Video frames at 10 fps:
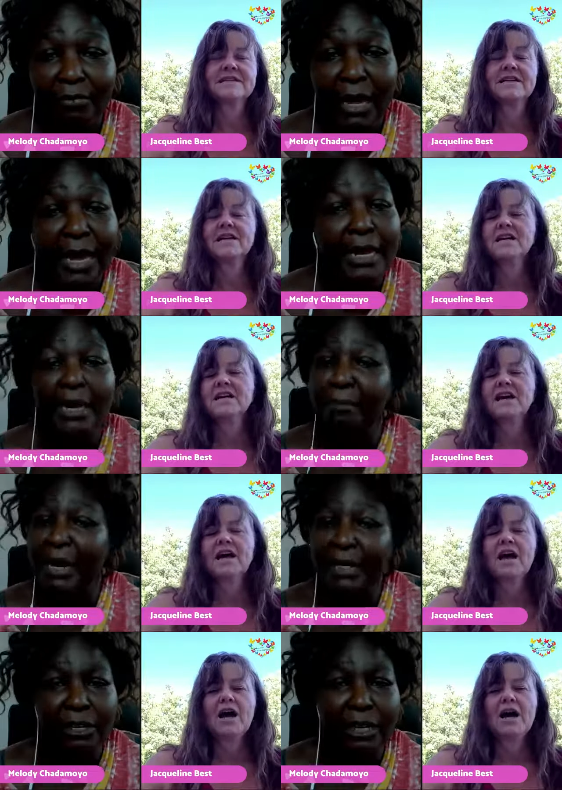Speaker 1: can
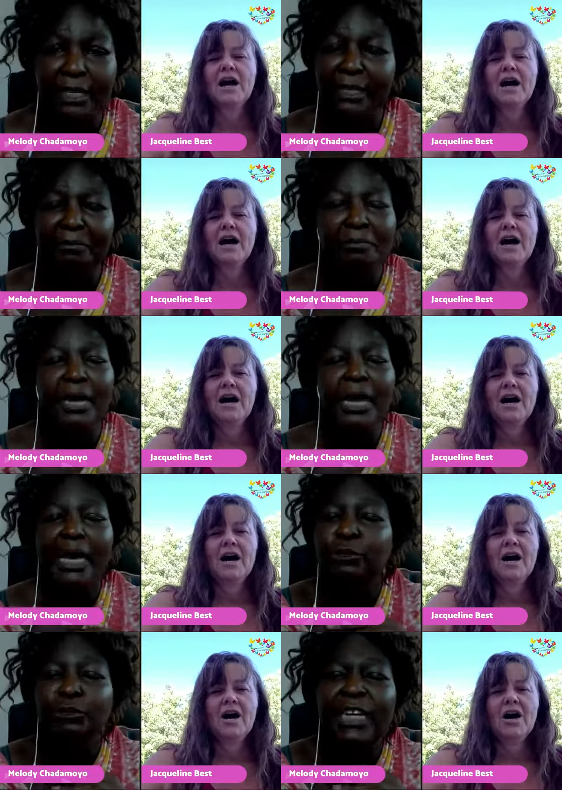emasculate him.
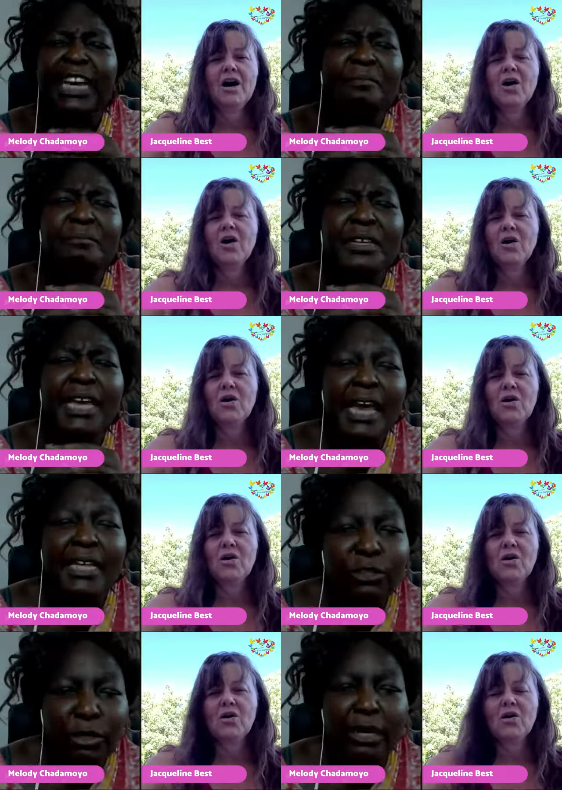It will take him
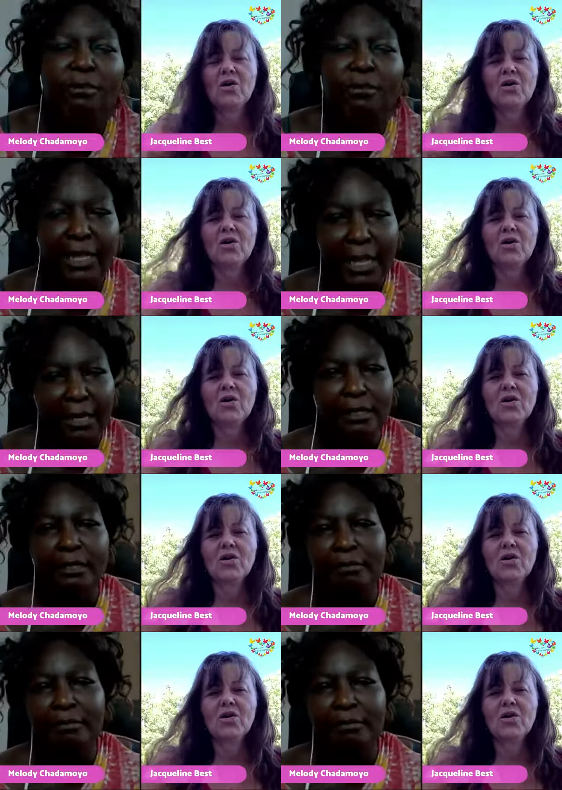years to get over that.